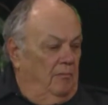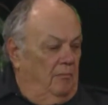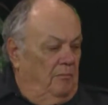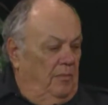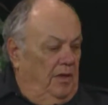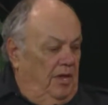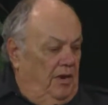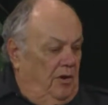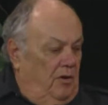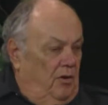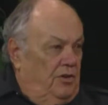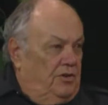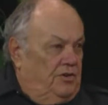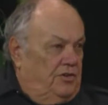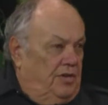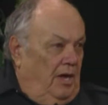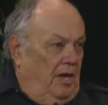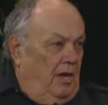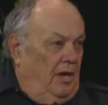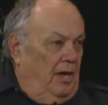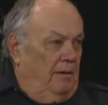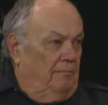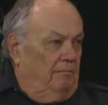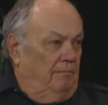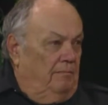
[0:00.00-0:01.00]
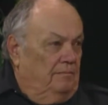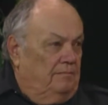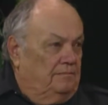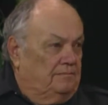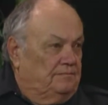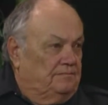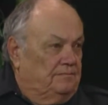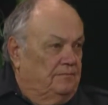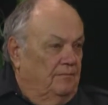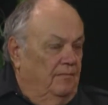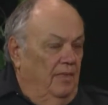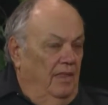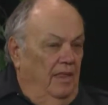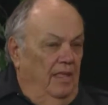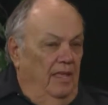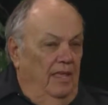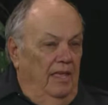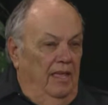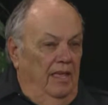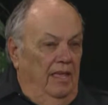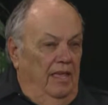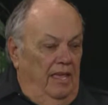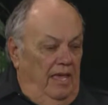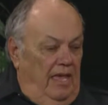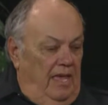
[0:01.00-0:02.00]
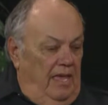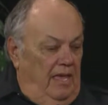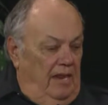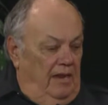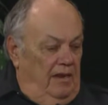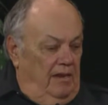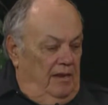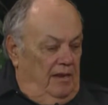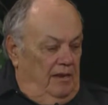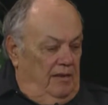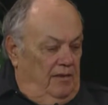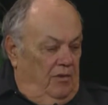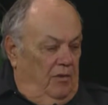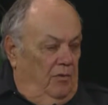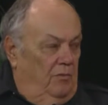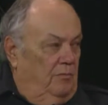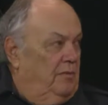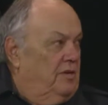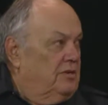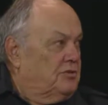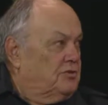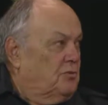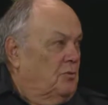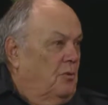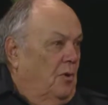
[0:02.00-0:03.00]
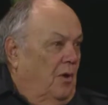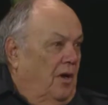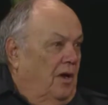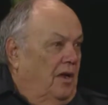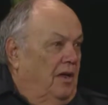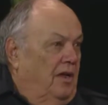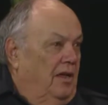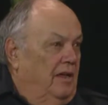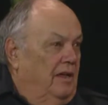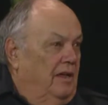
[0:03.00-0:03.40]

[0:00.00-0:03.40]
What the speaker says: being on time and don't miss work.